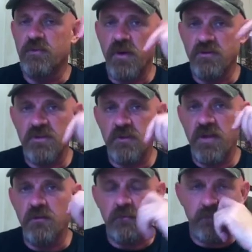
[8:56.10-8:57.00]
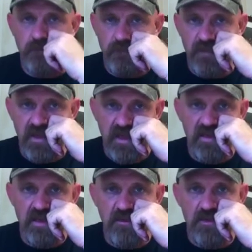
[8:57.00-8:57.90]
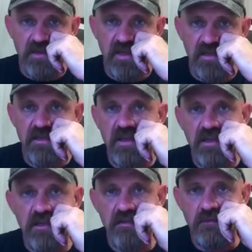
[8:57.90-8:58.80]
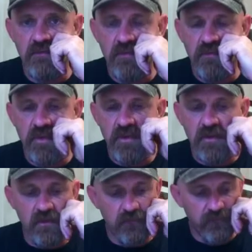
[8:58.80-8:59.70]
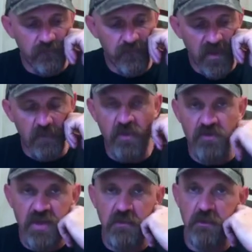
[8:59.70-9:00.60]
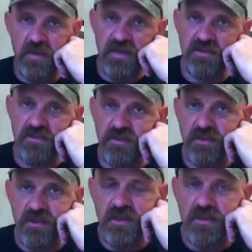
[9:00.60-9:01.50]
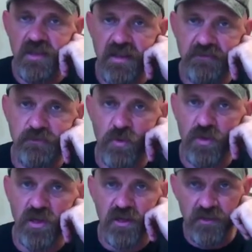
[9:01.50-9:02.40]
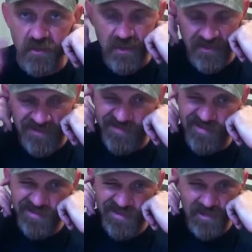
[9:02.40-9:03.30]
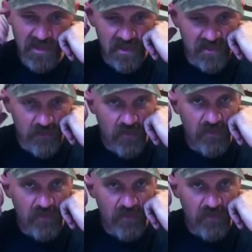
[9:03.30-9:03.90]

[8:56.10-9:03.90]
post it below. I'd like to hear what you got to say. But, I'm going to try my best to have some more content and to get some